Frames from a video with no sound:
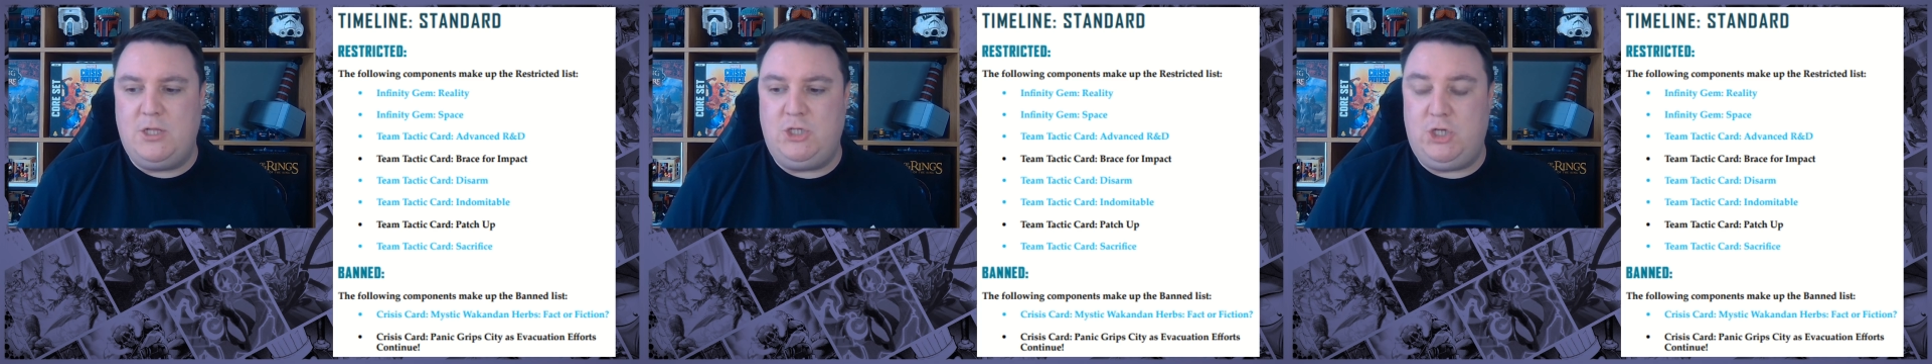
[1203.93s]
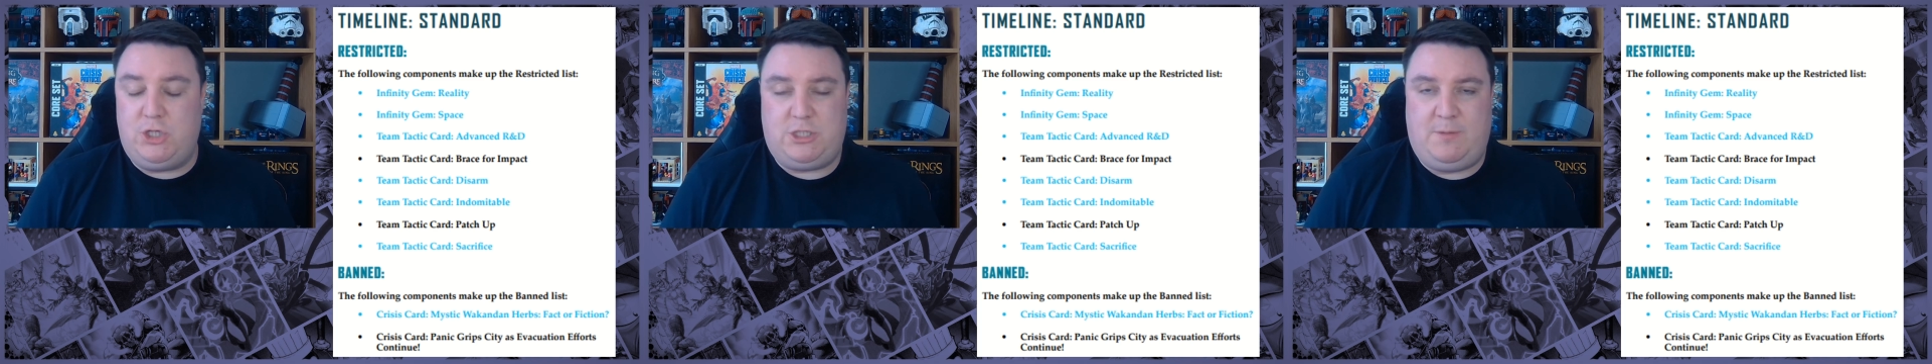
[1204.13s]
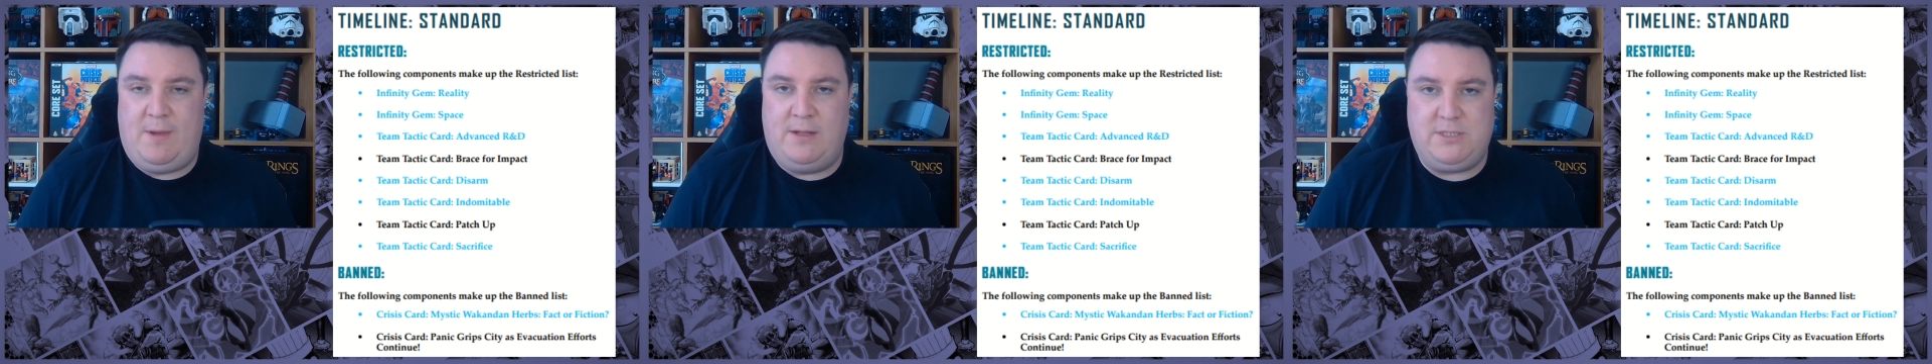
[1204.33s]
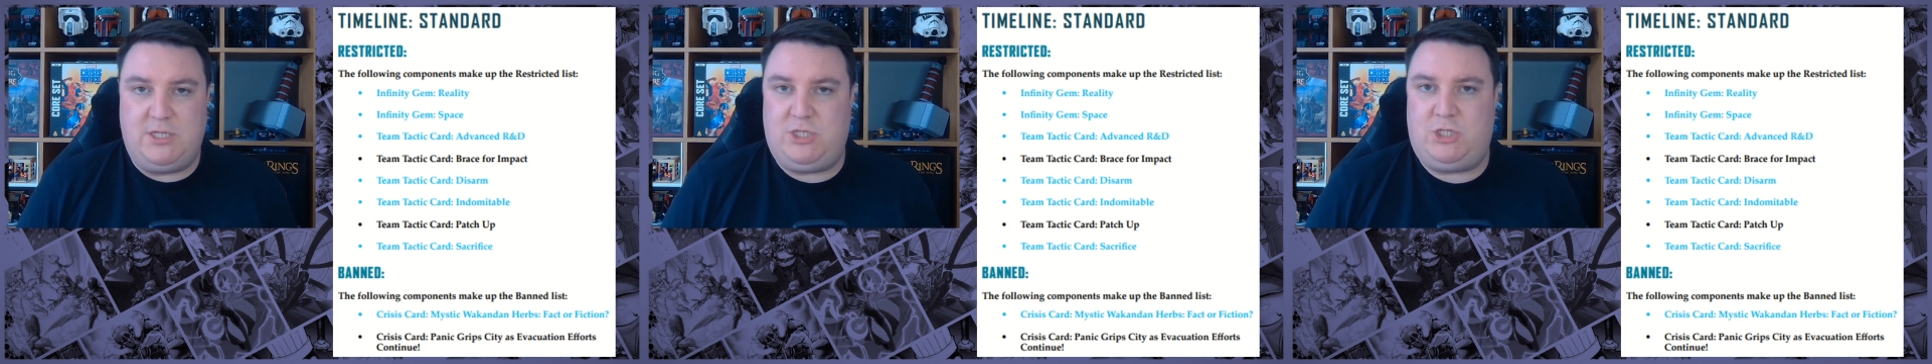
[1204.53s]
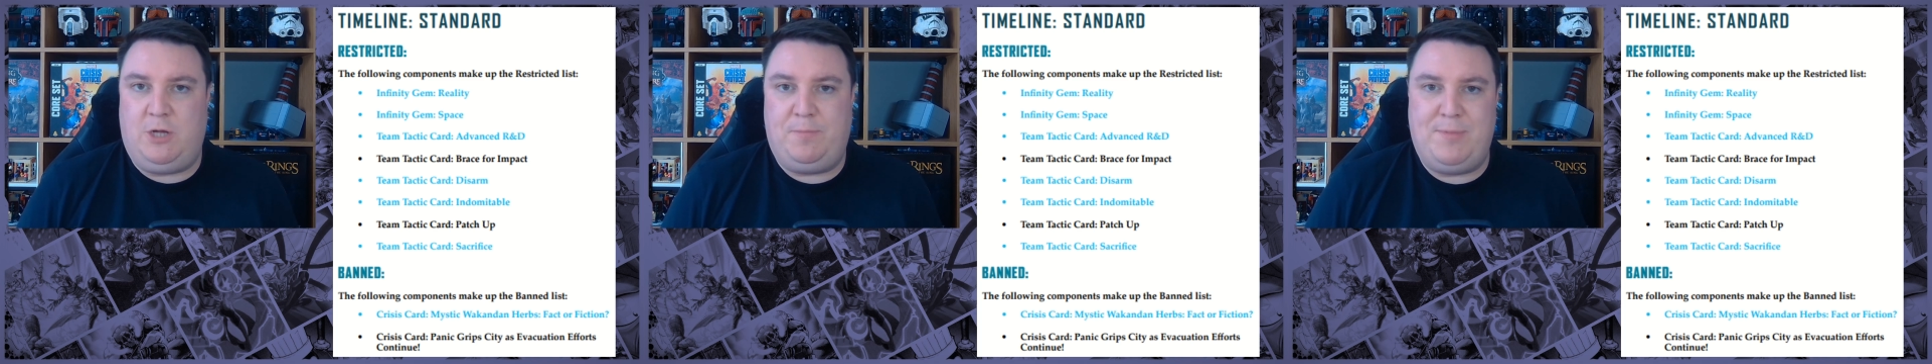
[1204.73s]
just to be able to
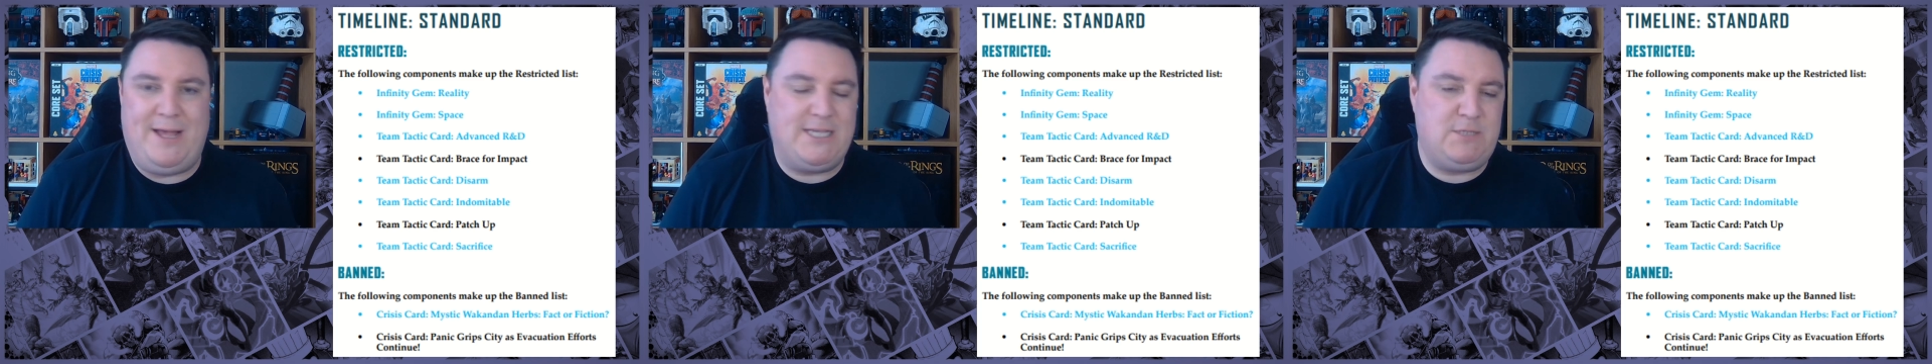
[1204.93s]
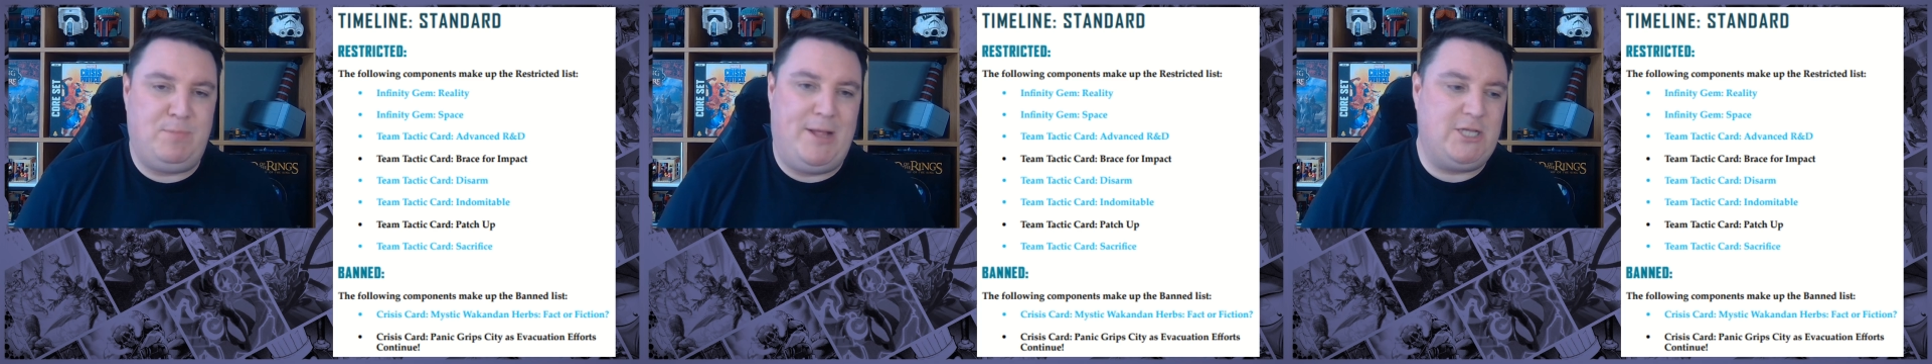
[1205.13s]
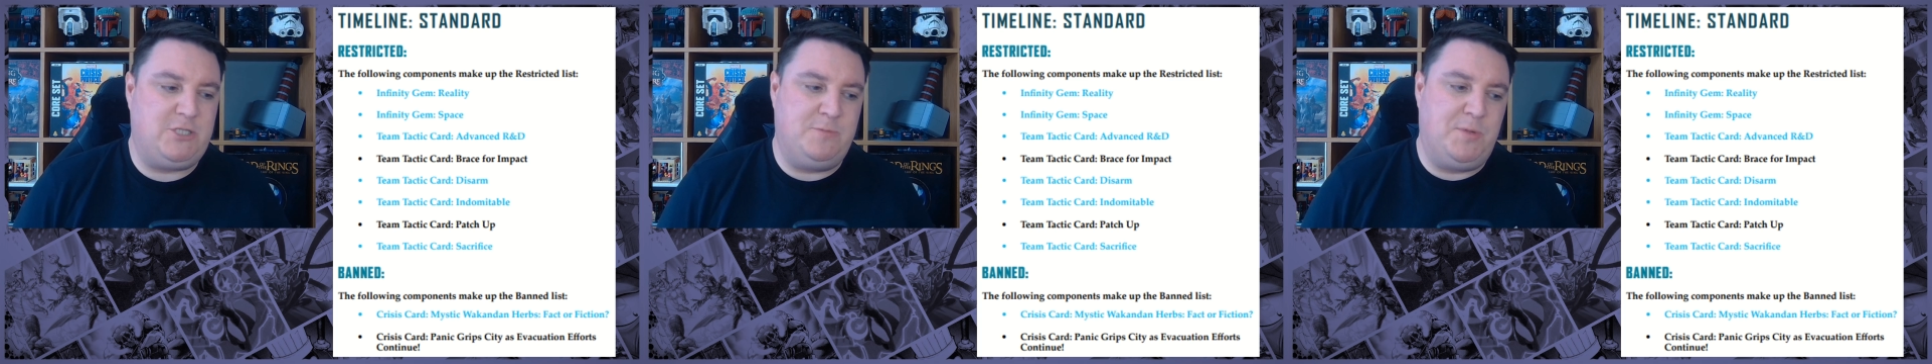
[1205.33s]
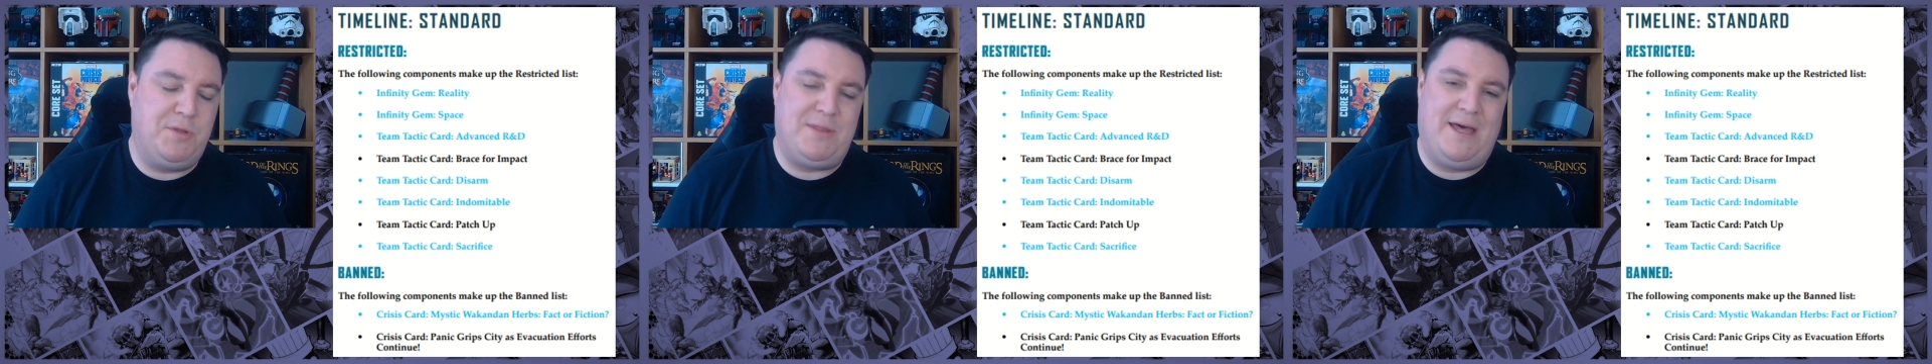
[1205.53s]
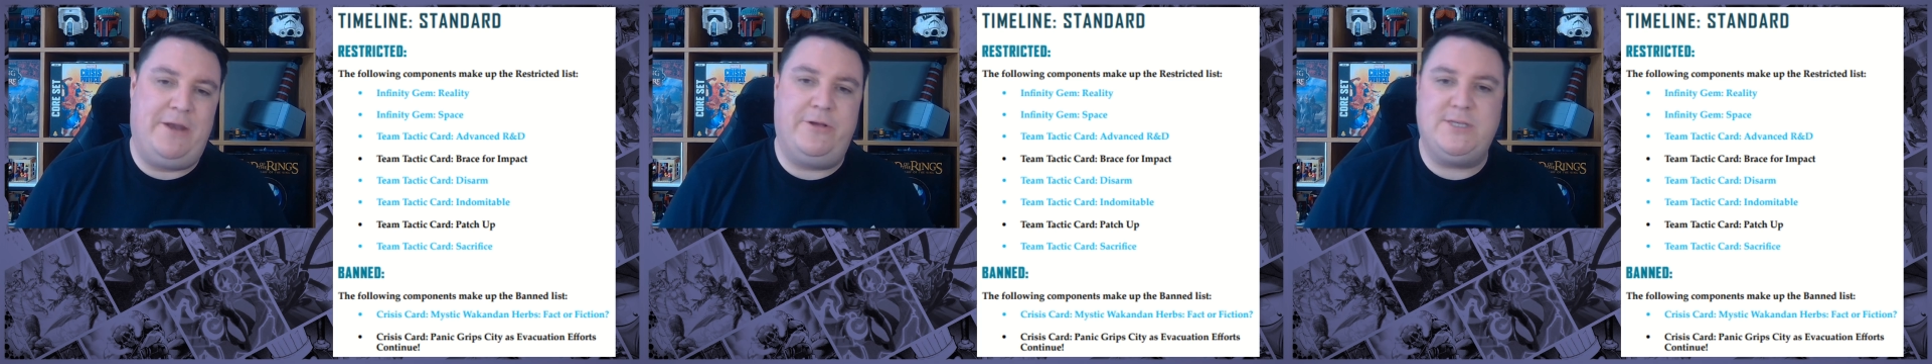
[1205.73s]
stop that splashable
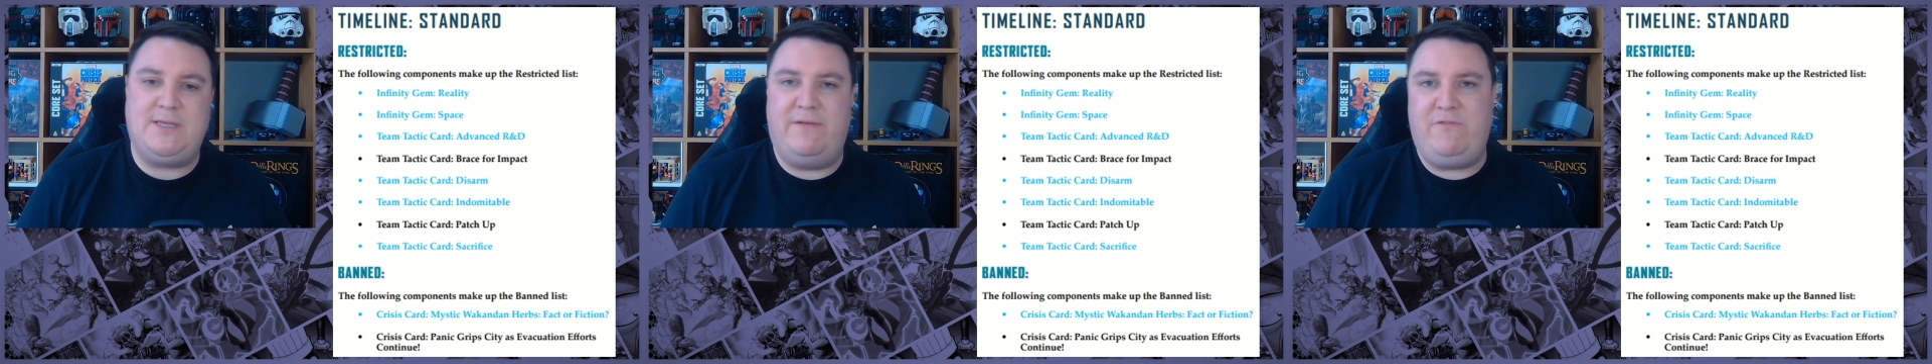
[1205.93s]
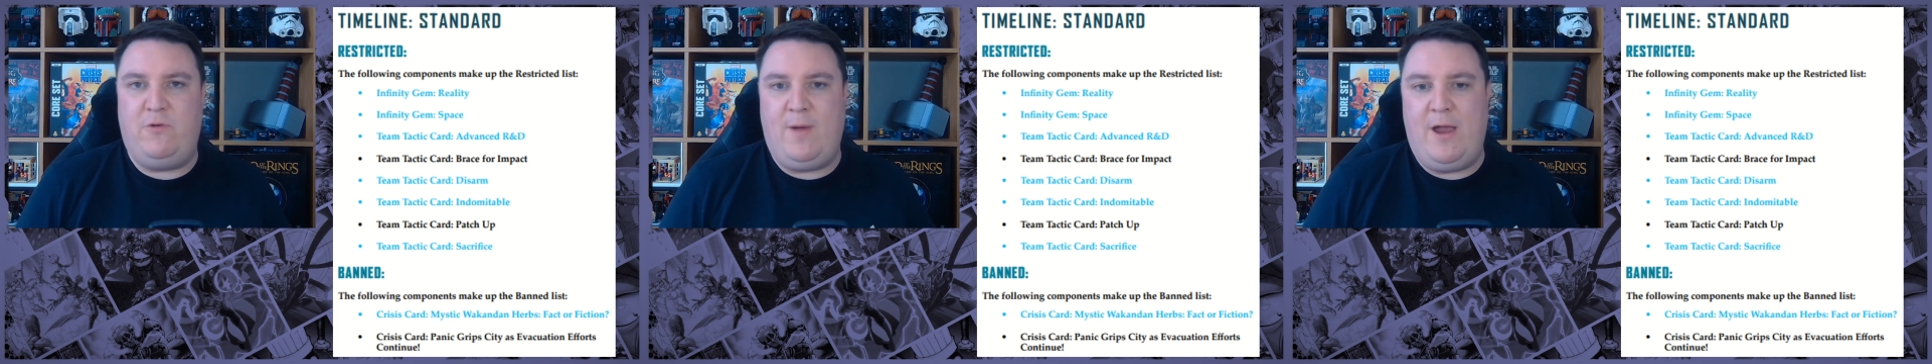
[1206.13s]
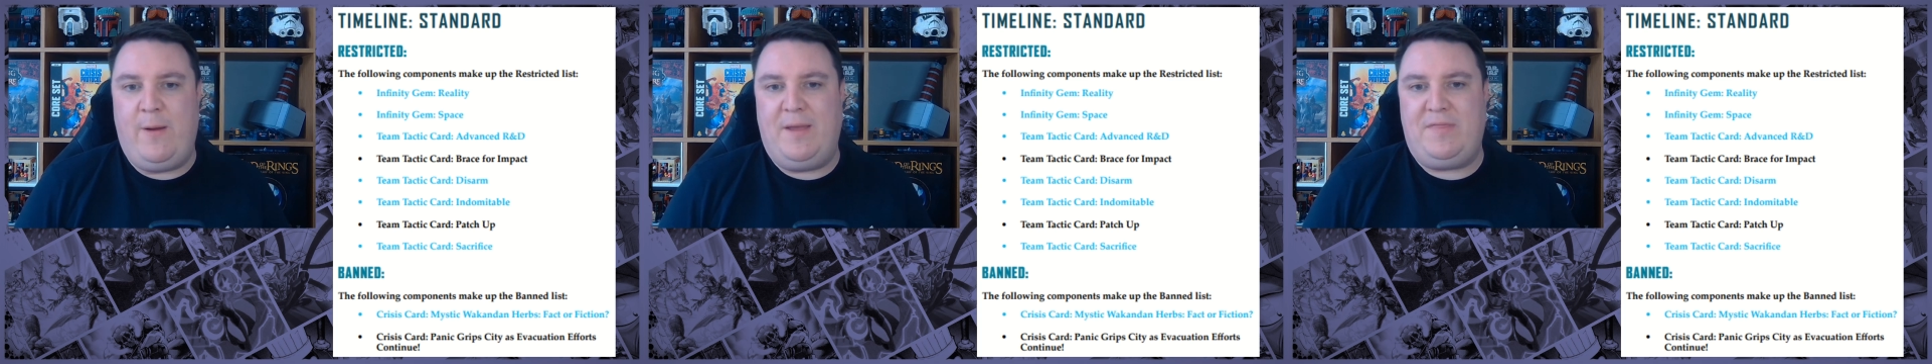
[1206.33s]
Thanos everywhere.